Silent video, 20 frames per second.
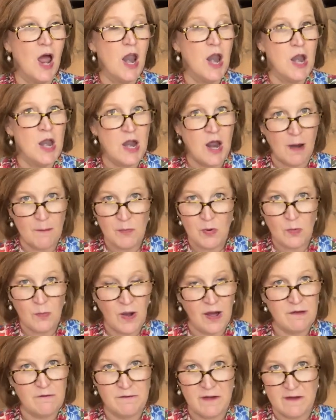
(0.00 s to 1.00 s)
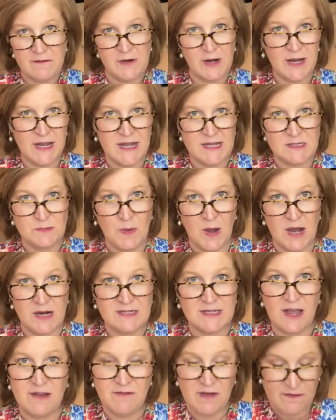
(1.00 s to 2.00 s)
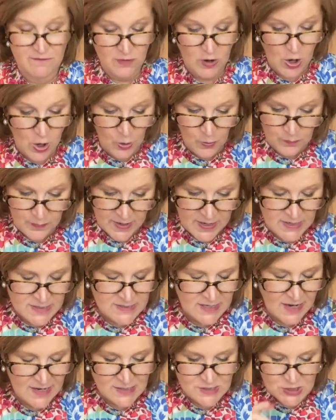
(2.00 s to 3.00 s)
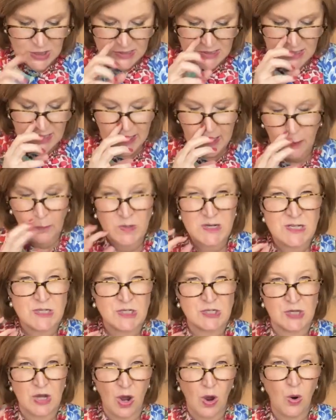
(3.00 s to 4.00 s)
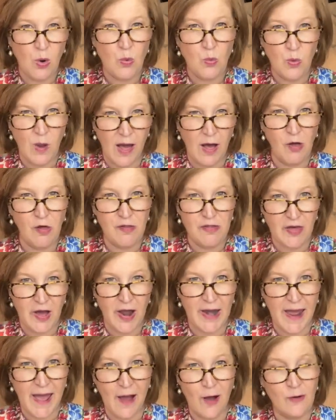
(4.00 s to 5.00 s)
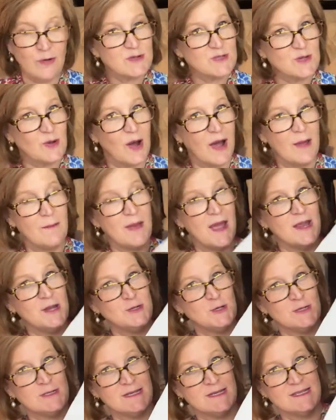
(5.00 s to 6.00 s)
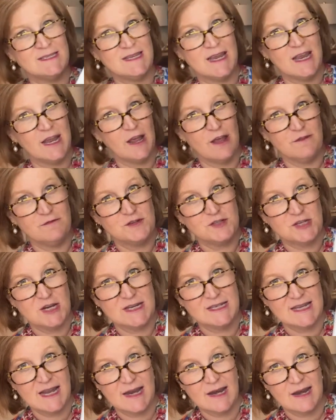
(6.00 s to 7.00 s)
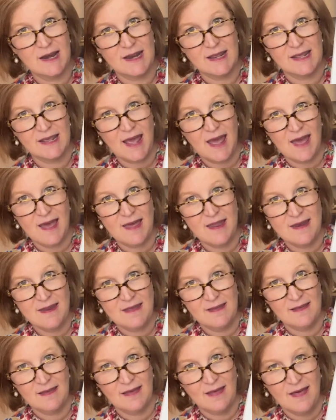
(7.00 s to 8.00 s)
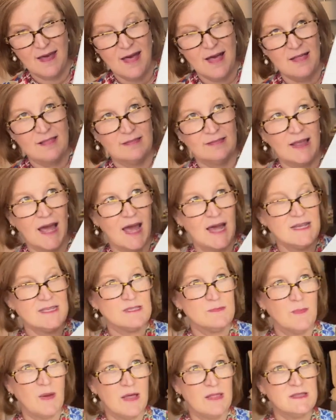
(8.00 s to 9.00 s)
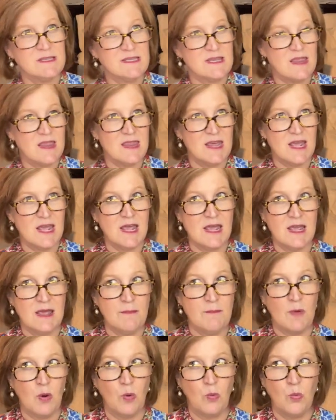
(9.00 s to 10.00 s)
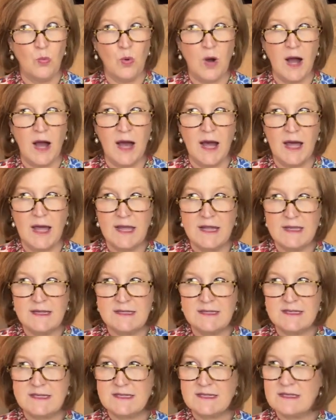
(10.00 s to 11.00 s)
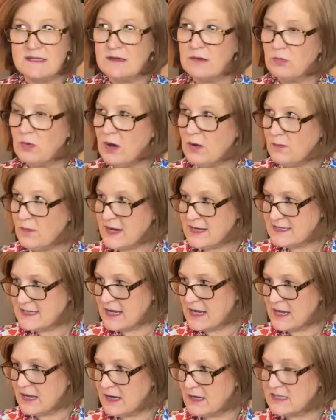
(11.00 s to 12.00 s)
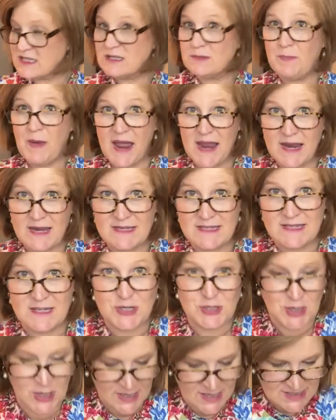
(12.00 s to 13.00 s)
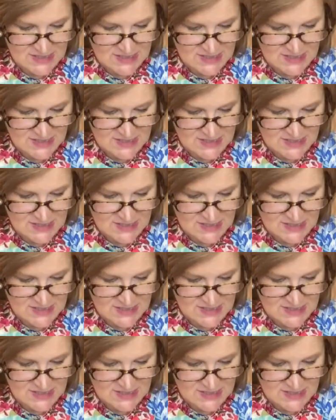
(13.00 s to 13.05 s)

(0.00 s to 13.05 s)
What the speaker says: number one favorite kids box I've ever opened. I just think it was so well thought out. So I'm anxious to see if she did it again. Last month's theme was, what was it? Space. She did a